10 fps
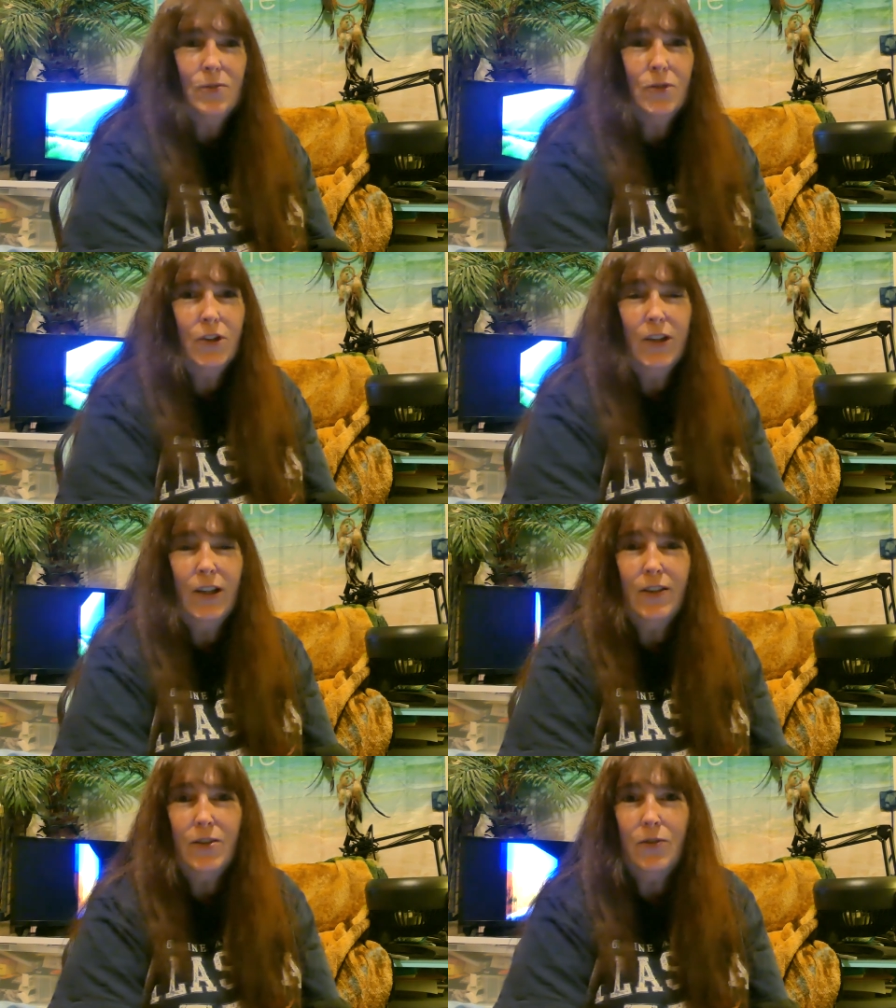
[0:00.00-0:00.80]
Really
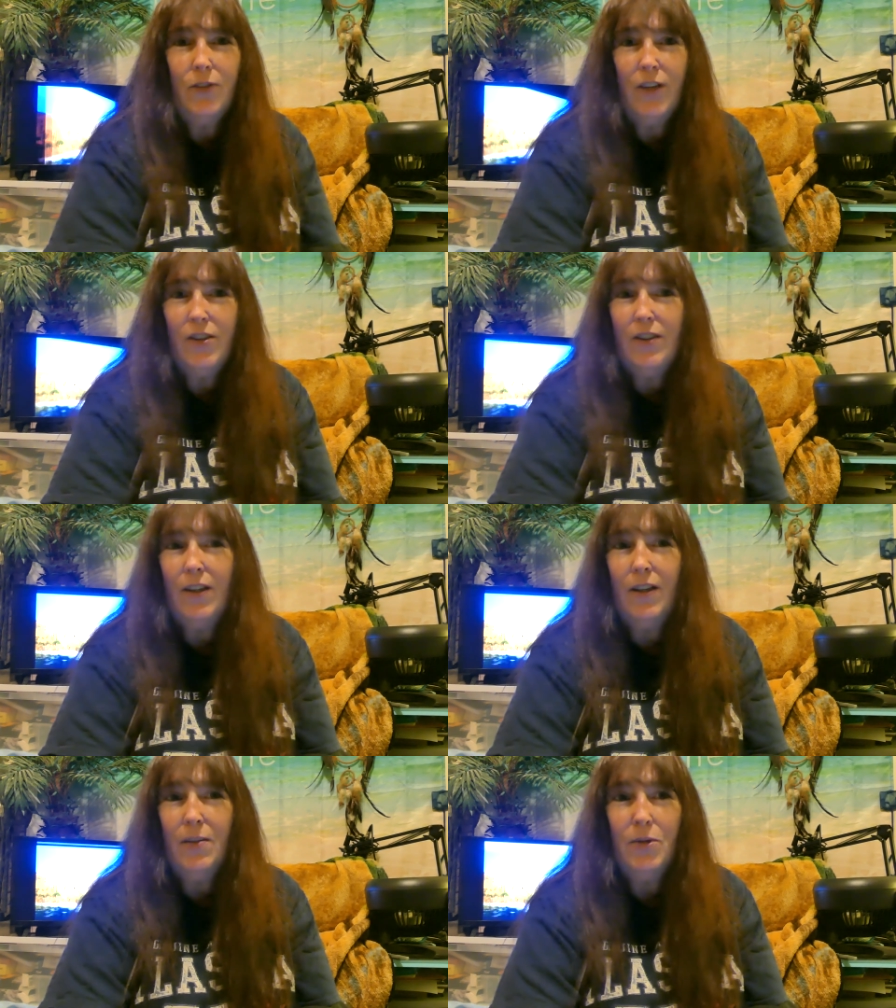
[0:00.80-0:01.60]
nice, old-fashioned
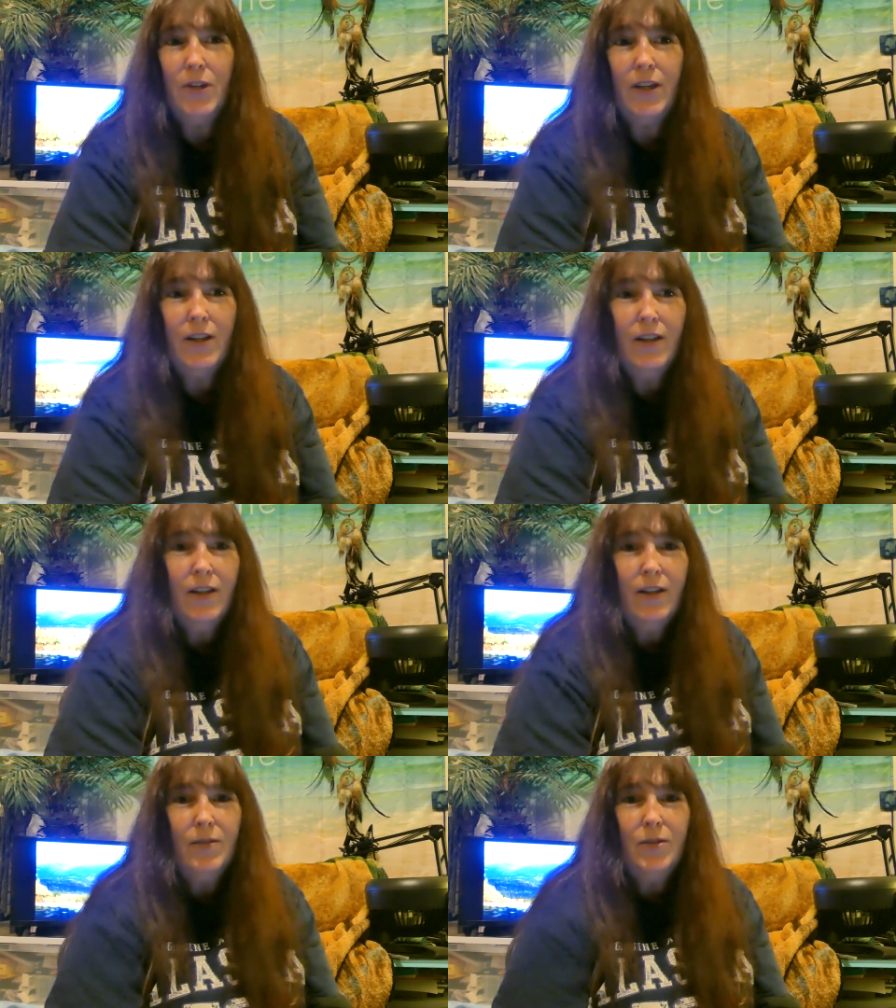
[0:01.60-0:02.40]
kind where they,
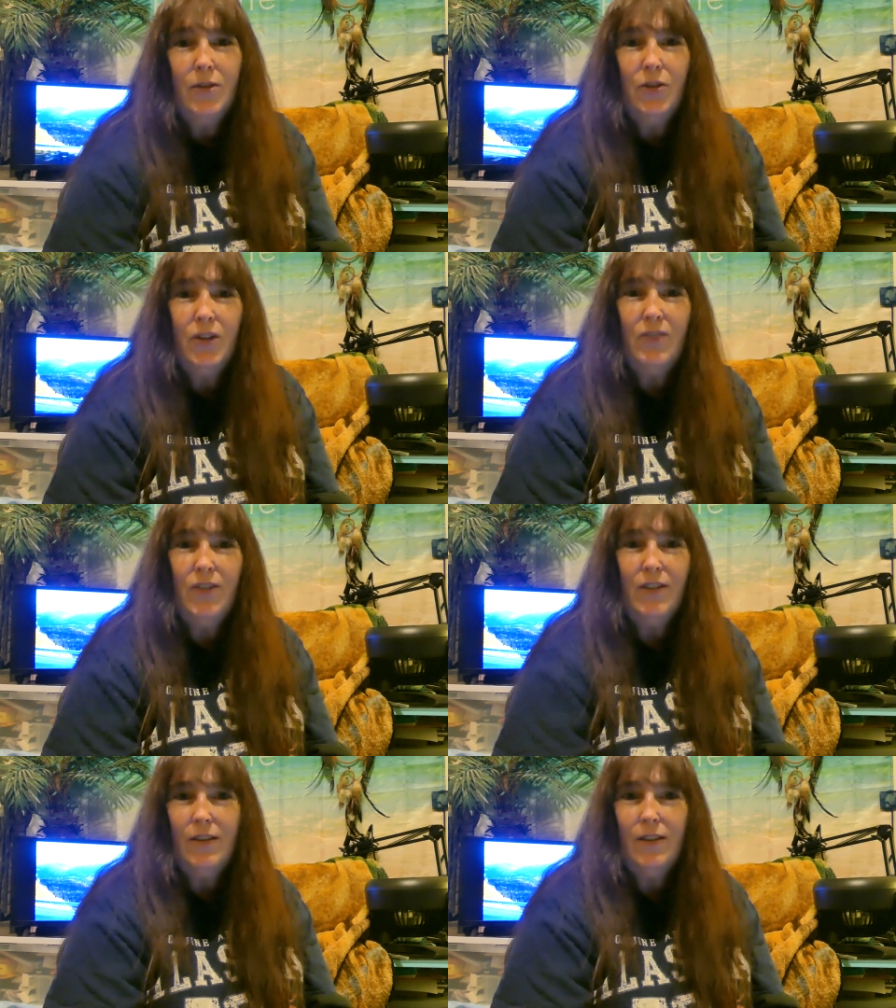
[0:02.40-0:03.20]
you know, they
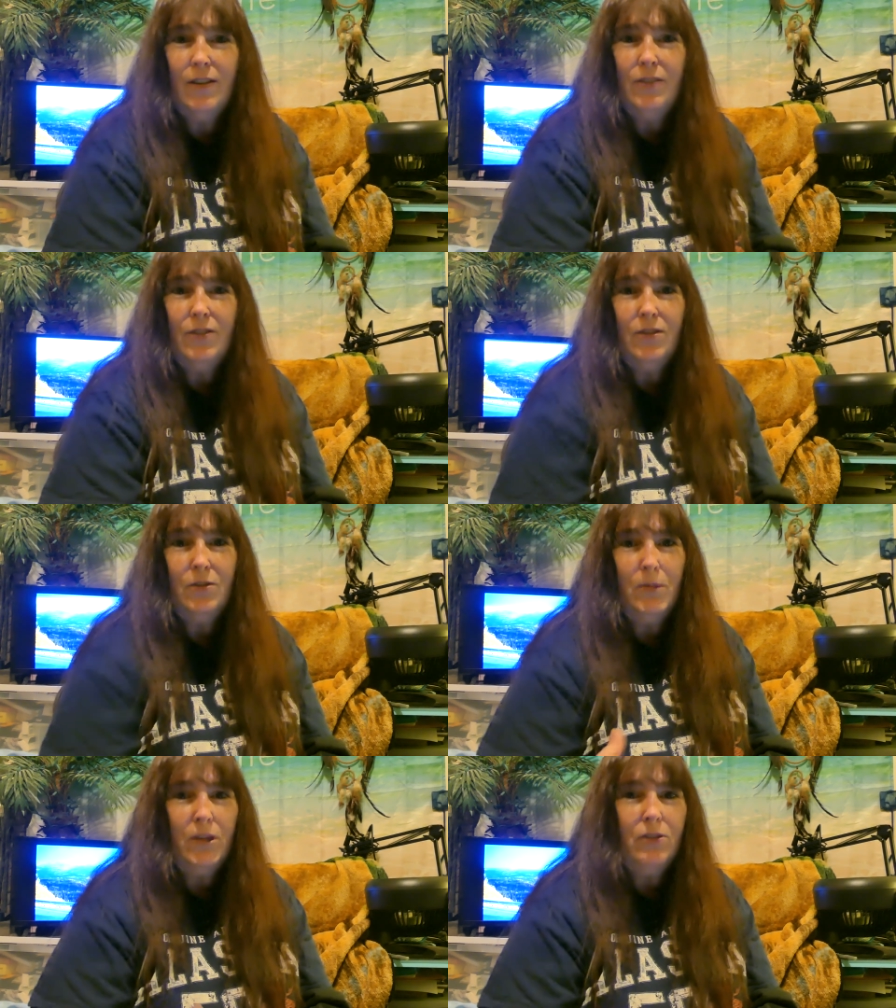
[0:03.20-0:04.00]
fix it in those
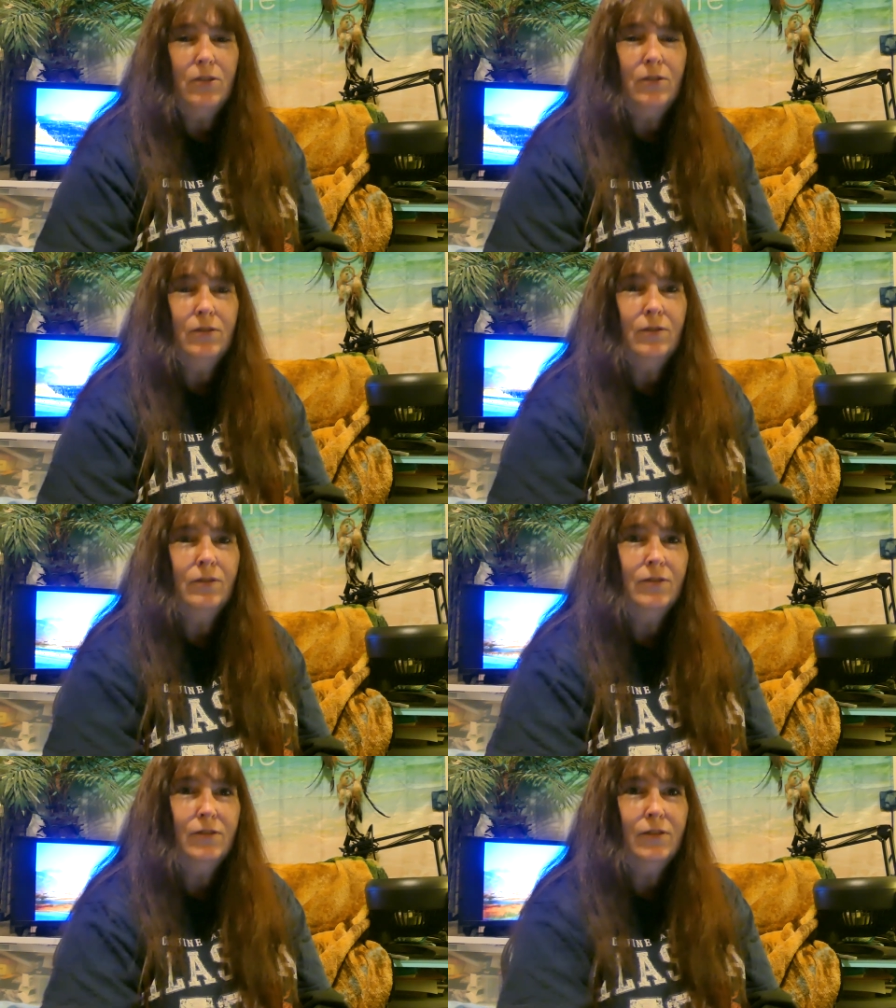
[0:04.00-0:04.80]
little metal
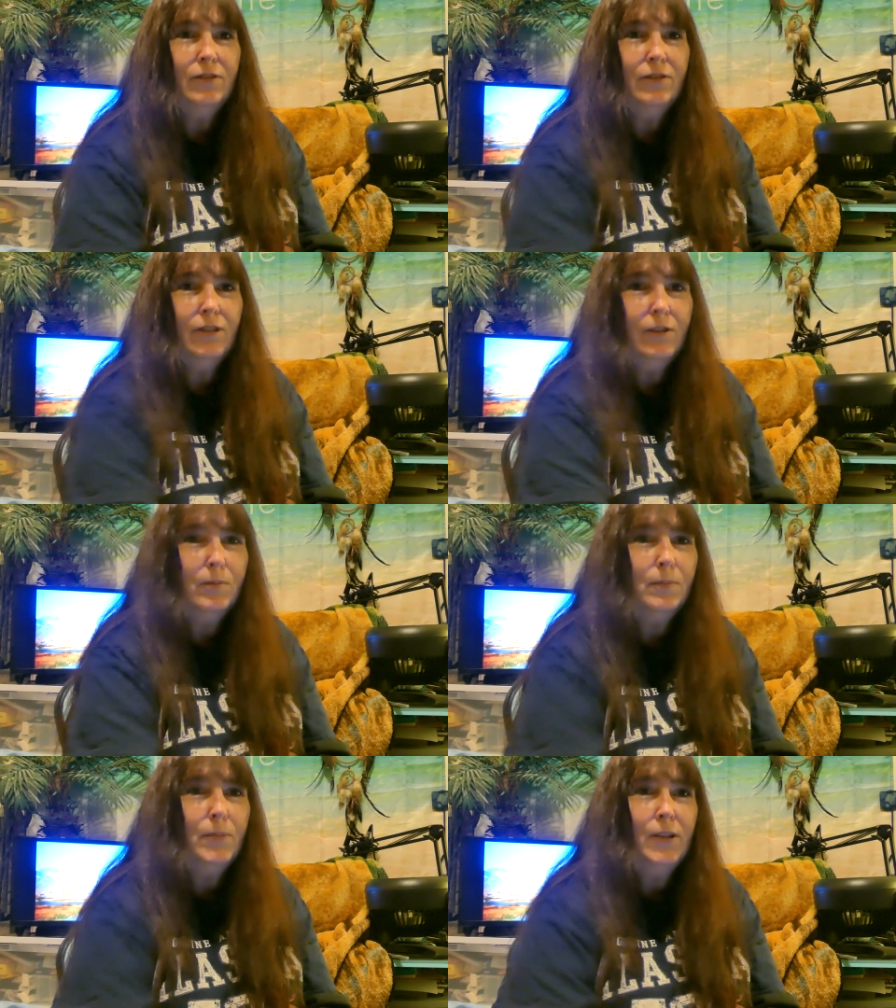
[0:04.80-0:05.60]

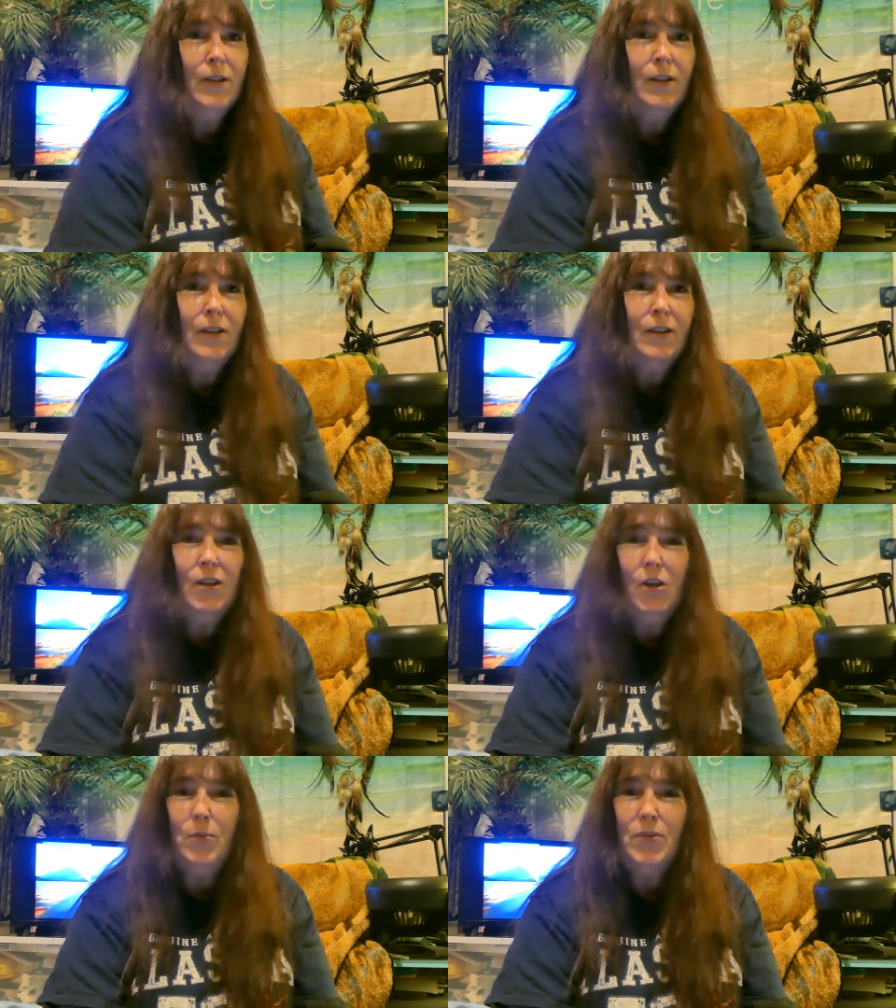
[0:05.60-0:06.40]
um,
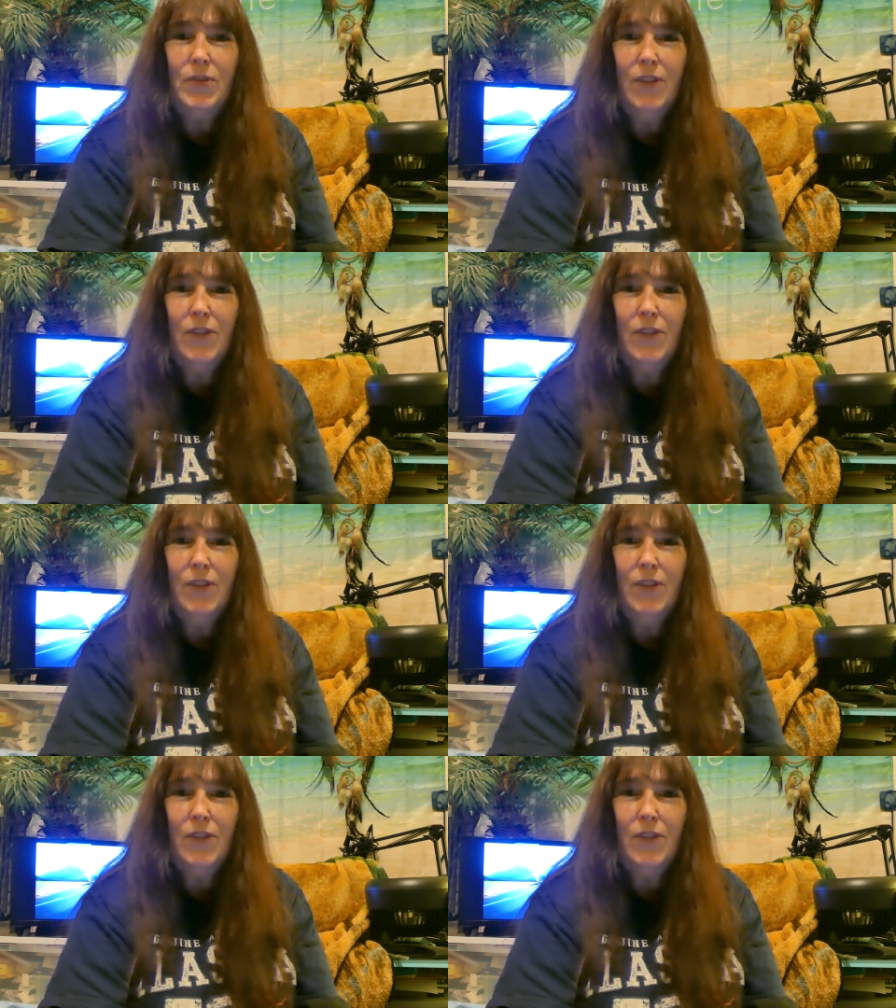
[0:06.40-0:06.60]
cups,